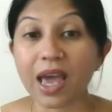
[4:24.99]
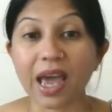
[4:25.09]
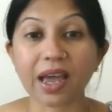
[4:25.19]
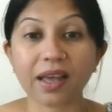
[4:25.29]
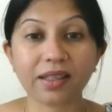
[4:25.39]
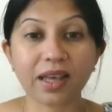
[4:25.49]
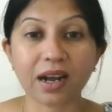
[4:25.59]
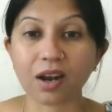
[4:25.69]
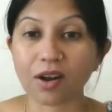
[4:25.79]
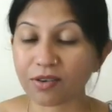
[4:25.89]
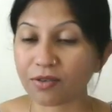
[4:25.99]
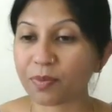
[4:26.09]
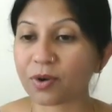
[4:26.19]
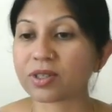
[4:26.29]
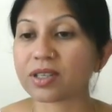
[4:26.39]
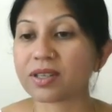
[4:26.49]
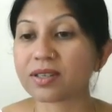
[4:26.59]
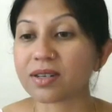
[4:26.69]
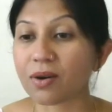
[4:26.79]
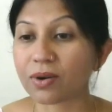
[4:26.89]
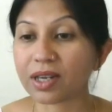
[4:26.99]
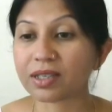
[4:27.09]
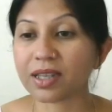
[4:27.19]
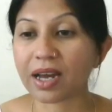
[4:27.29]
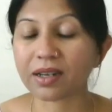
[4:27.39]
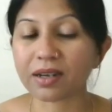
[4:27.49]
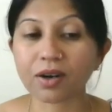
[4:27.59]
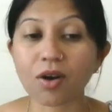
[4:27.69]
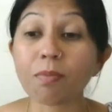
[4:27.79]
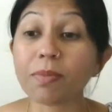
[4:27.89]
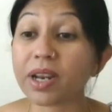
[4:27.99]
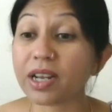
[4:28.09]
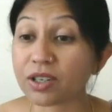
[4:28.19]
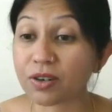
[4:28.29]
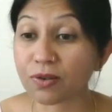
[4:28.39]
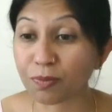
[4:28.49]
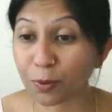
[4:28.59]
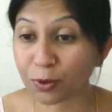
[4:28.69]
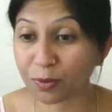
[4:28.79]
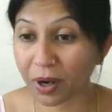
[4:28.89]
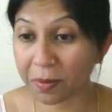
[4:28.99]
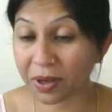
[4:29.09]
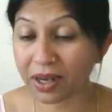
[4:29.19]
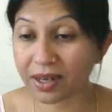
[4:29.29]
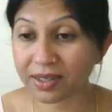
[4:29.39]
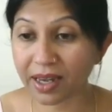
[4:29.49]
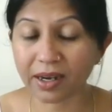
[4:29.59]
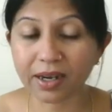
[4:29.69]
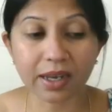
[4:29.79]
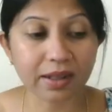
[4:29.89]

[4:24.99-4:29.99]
and there are a lot of processes nowadays that are a combination of both primary and secondary.